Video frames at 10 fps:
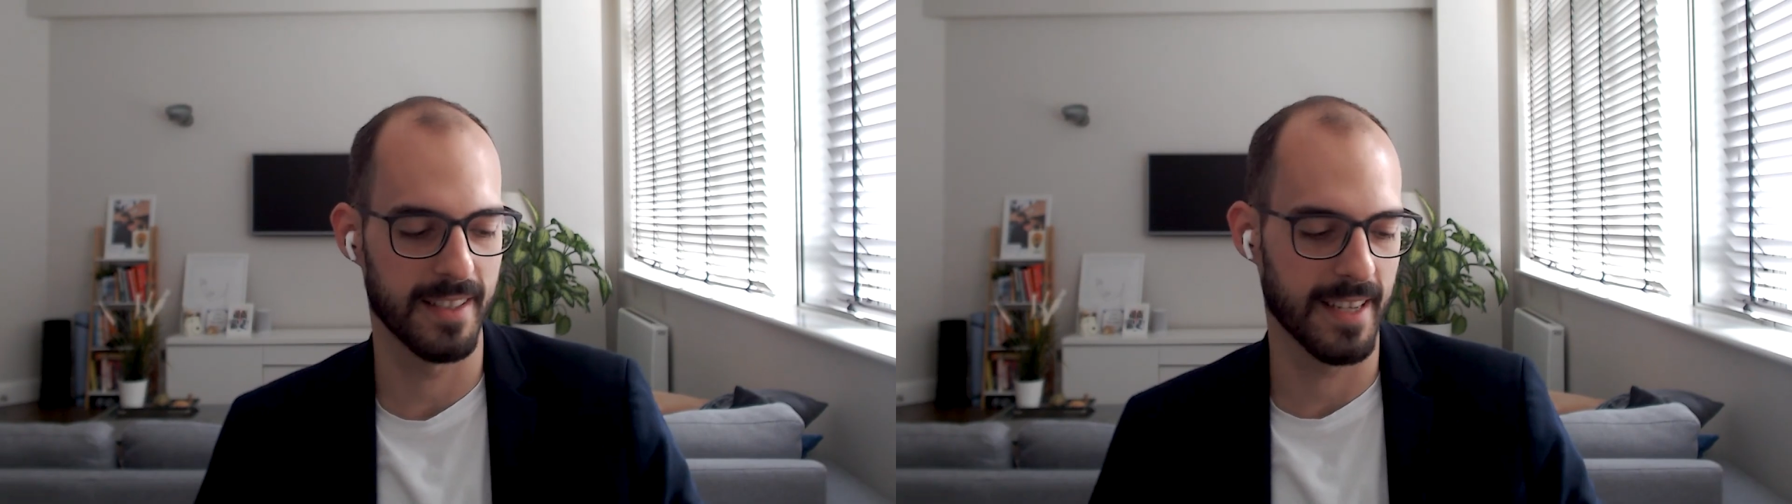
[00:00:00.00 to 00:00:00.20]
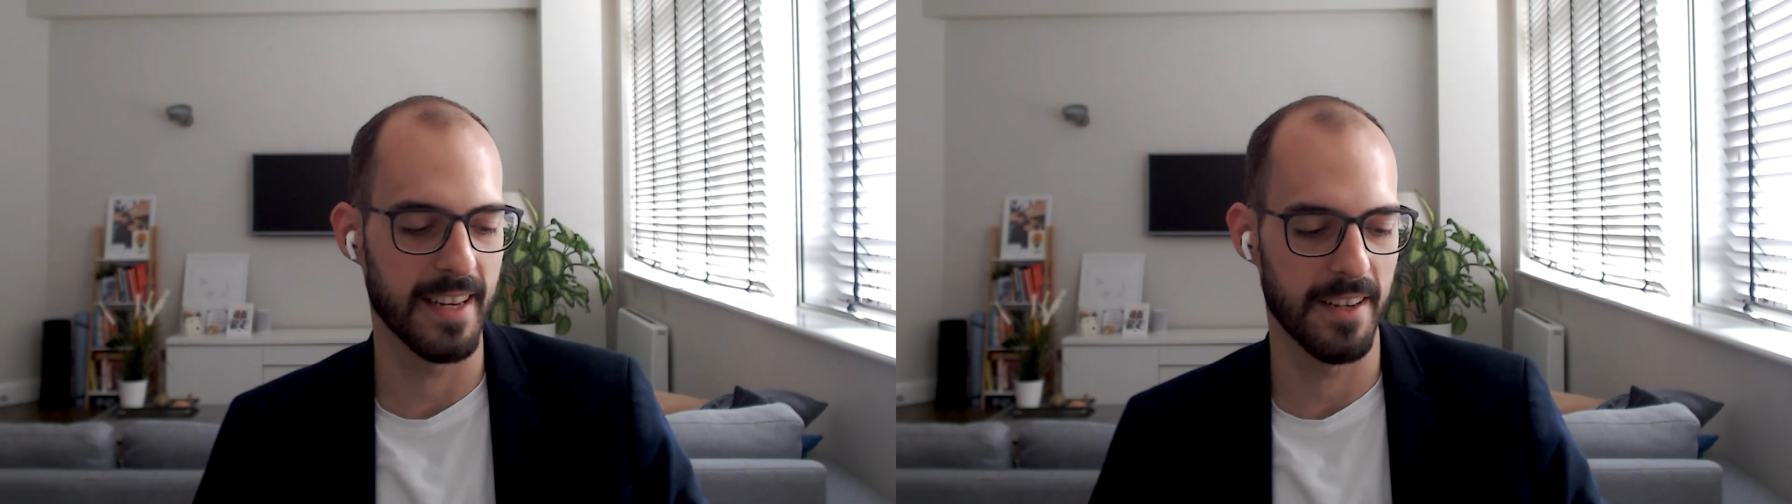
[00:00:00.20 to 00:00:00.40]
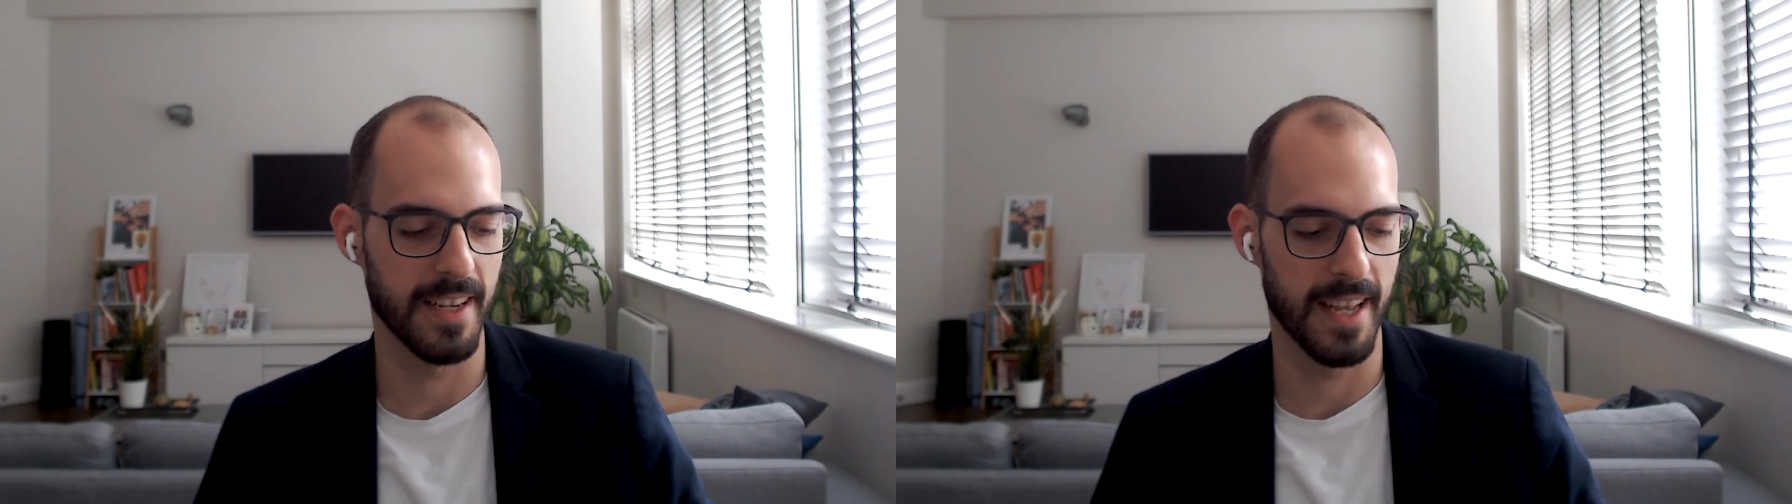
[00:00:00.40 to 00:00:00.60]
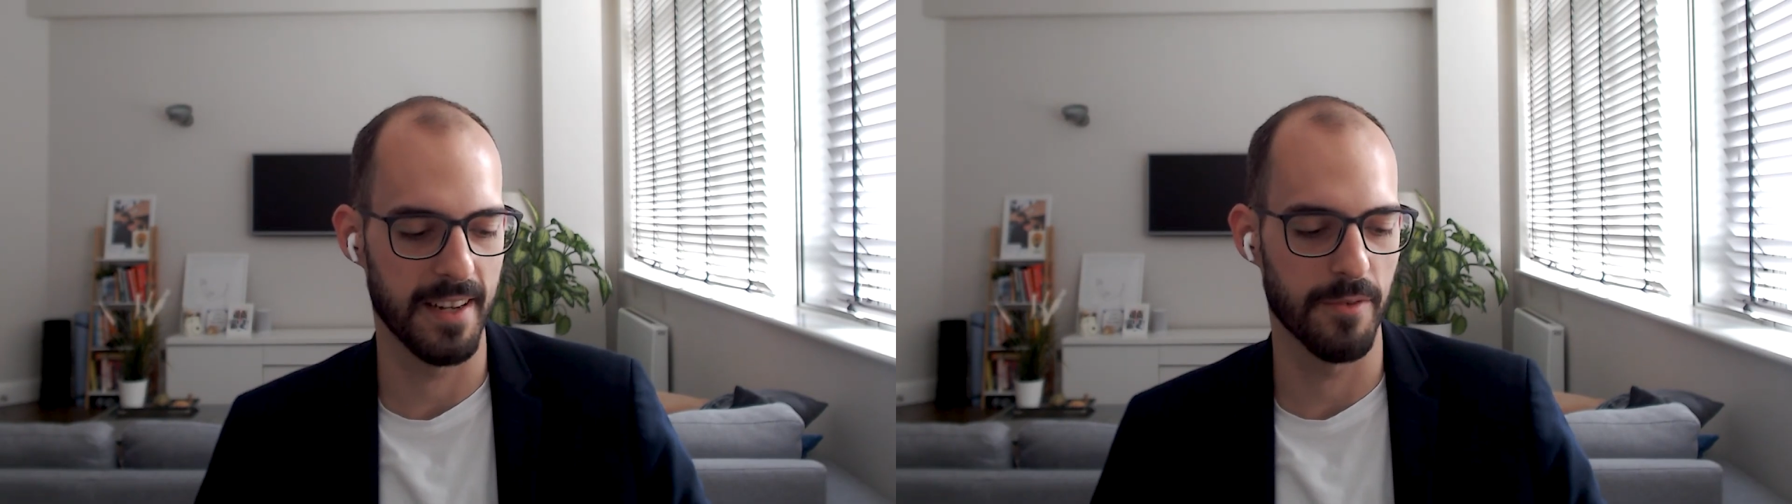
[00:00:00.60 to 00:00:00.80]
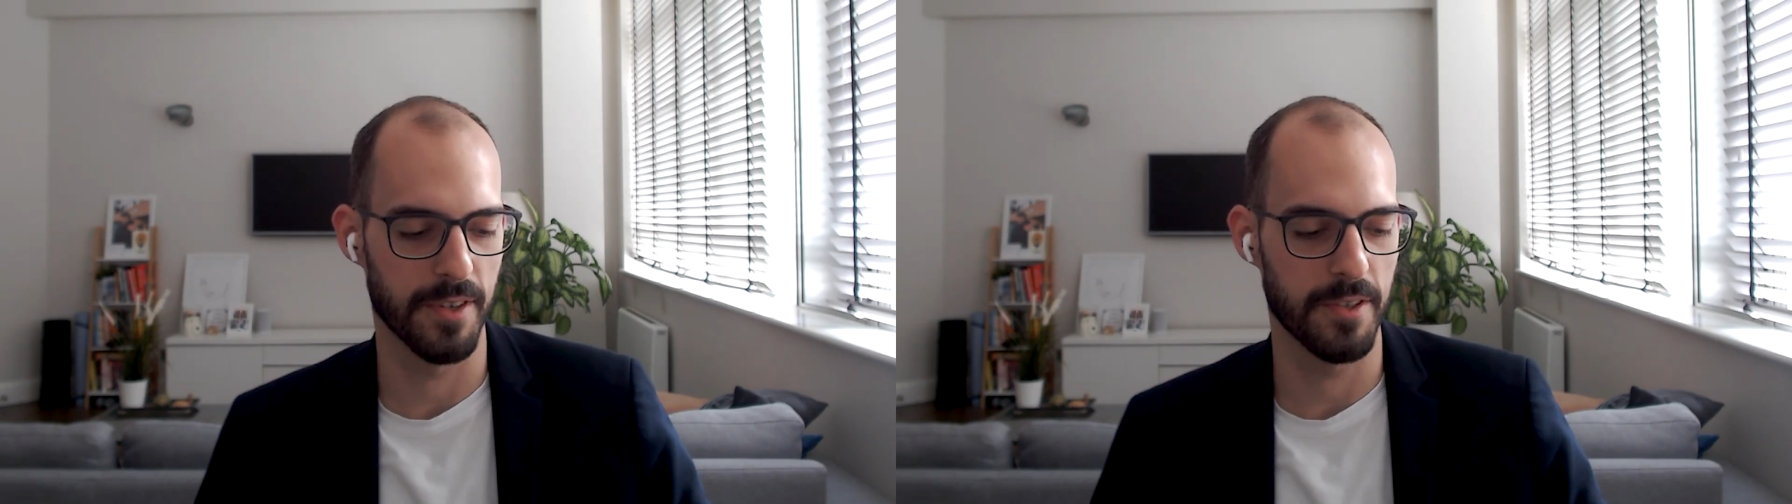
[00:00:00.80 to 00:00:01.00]

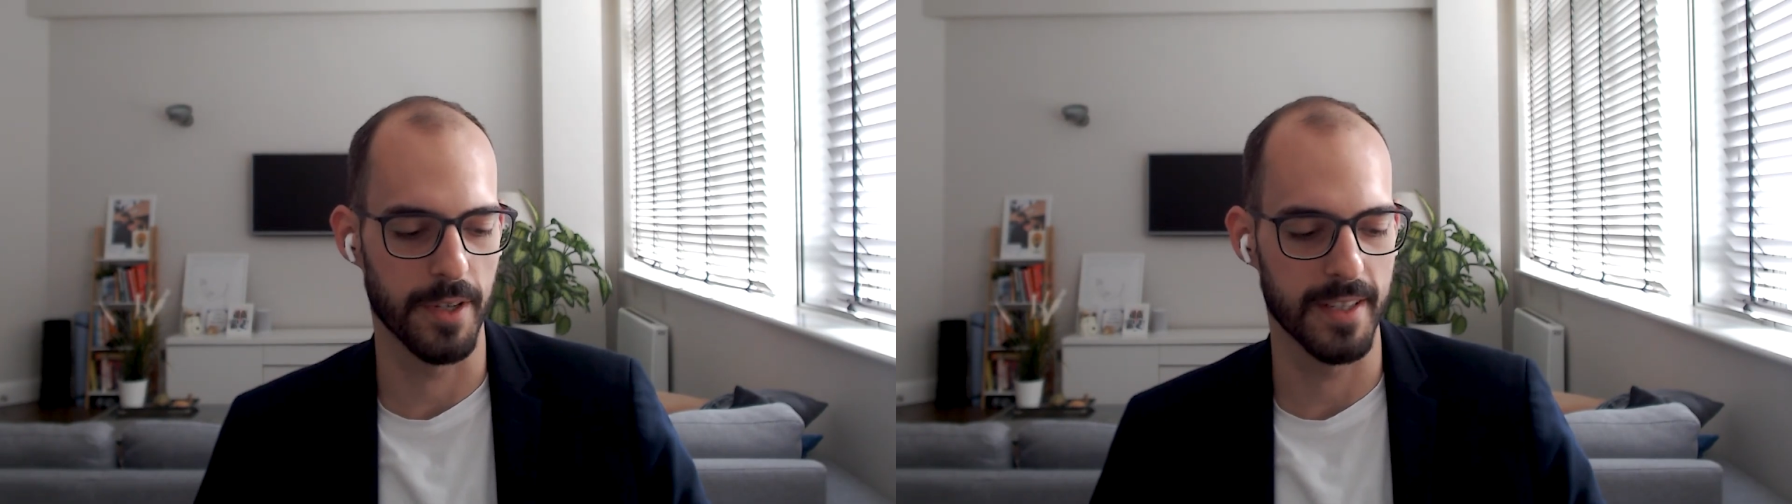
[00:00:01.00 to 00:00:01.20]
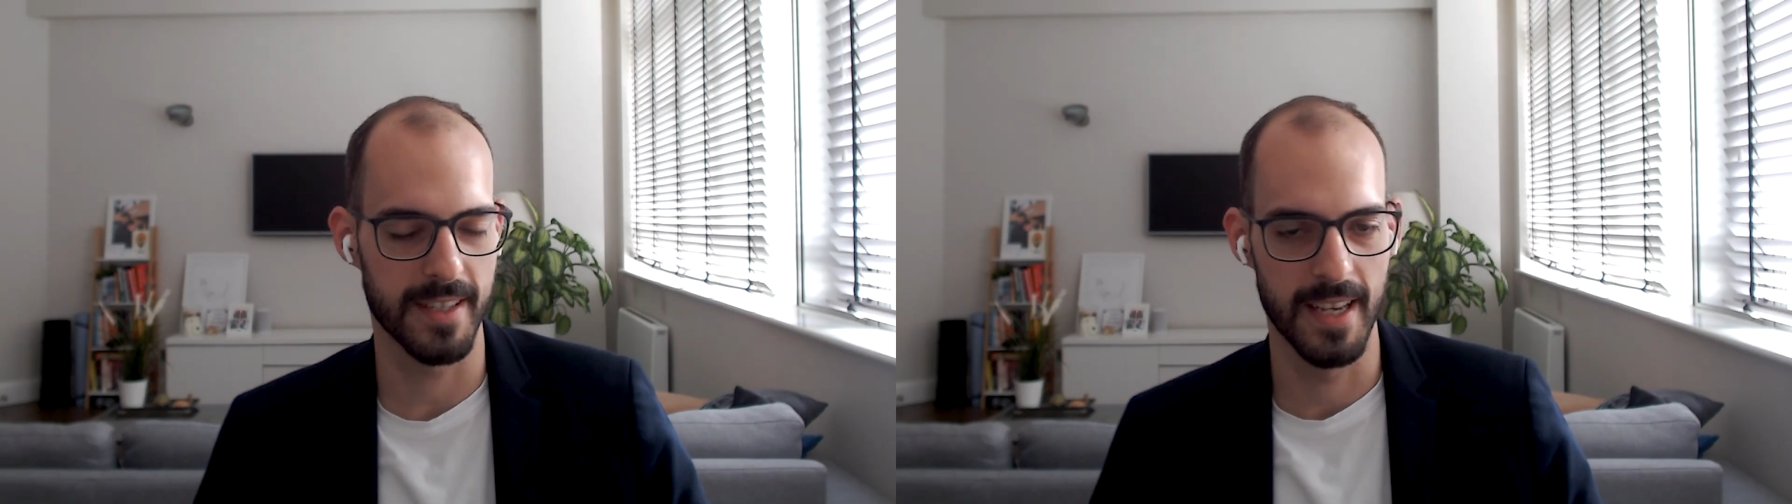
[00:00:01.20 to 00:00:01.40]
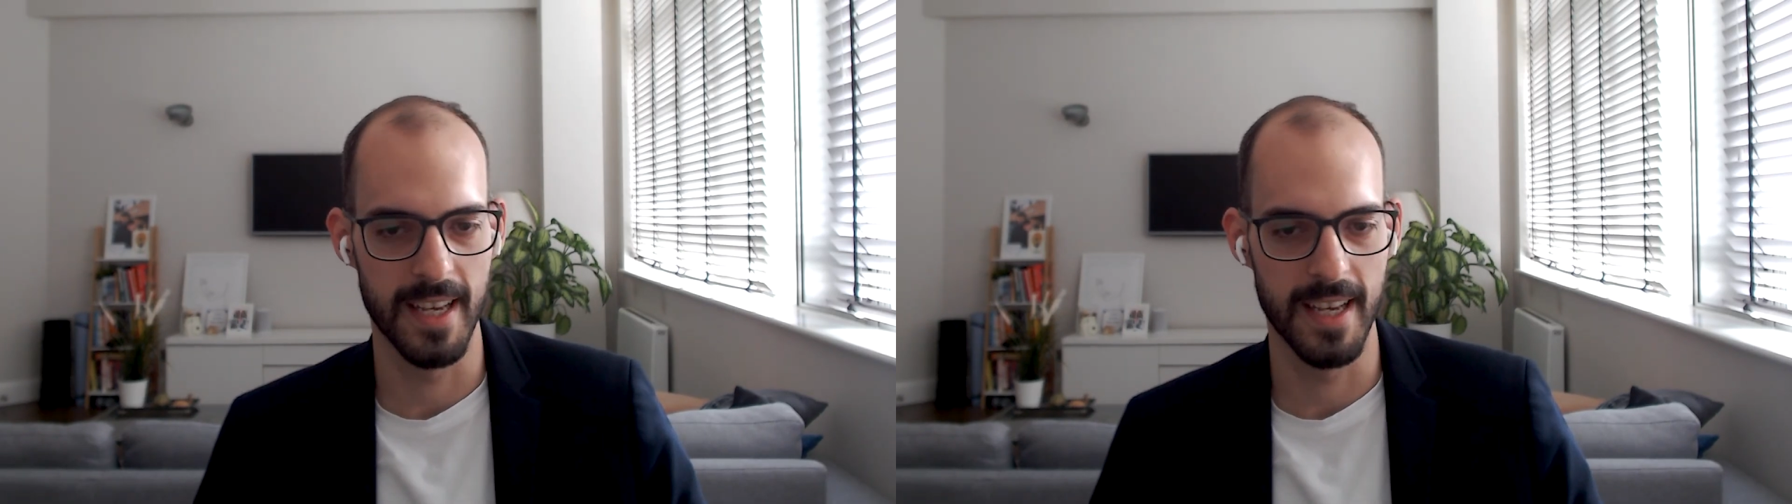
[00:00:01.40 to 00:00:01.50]
any returns.